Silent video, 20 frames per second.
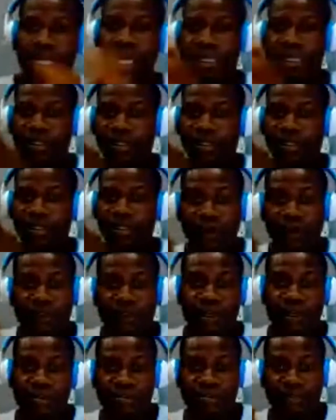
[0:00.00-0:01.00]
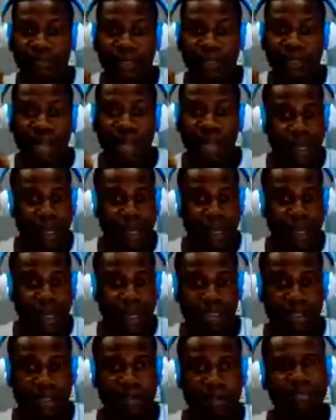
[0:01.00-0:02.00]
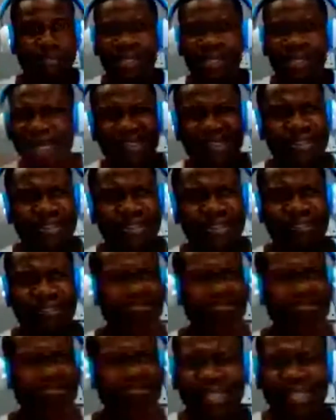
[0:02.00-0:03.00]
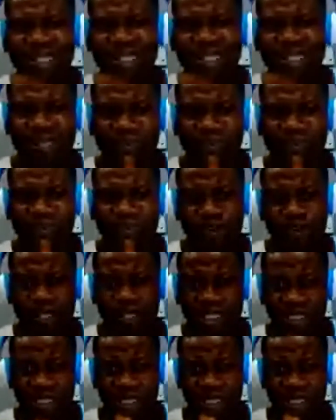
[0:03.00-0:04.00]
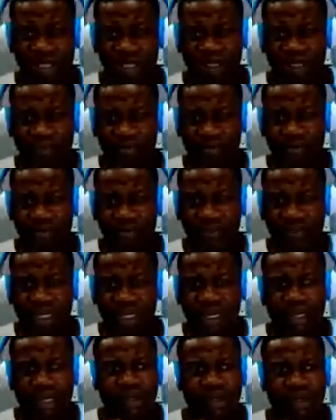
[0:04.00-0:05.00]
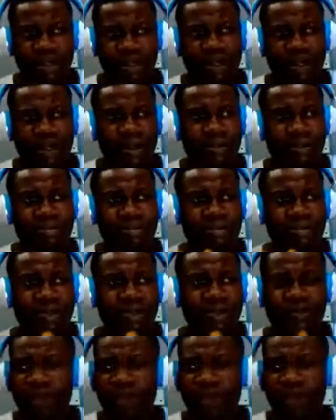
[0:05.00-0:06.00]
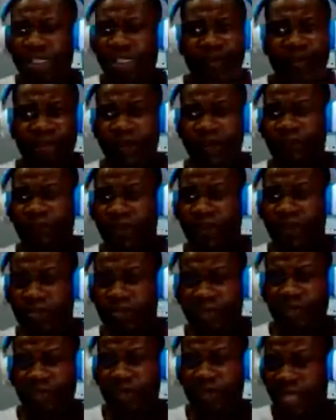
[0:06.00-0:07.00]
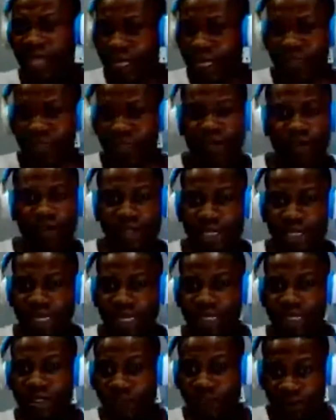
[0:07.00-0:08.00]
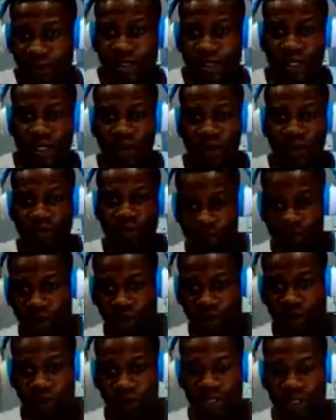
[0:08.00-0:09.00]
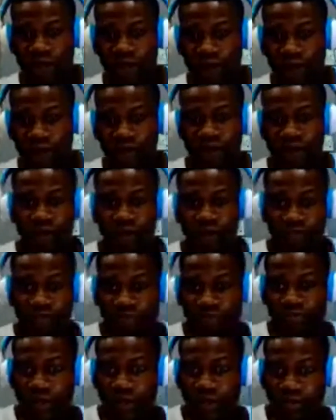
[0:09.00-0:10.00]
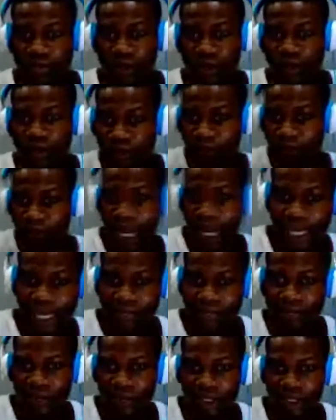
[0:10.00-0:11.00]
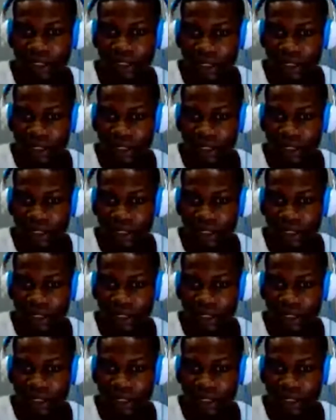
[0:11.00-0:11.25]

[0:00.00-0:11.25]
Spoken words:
sell them higher. That's how simple trading is. The risk can be from getting those things to yourself, the pot of buying